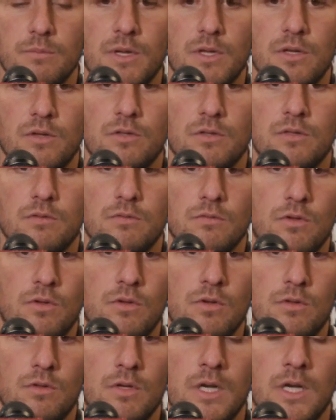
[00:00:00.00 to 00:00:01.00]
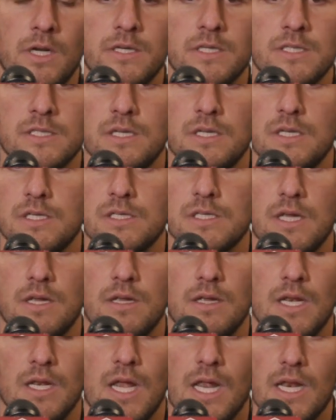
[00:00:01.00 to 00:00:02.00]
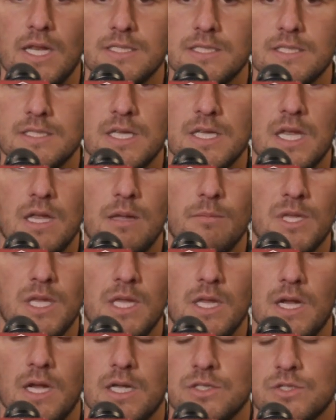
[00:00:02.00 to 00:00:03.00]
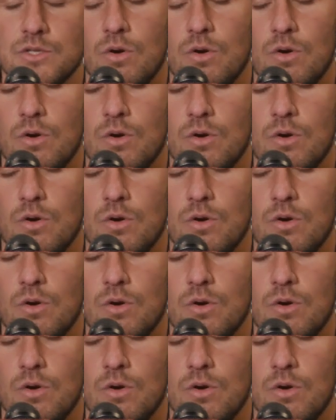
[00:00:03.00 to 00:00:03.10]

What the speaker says: him, make good clearances, Lala's the same, Keegan.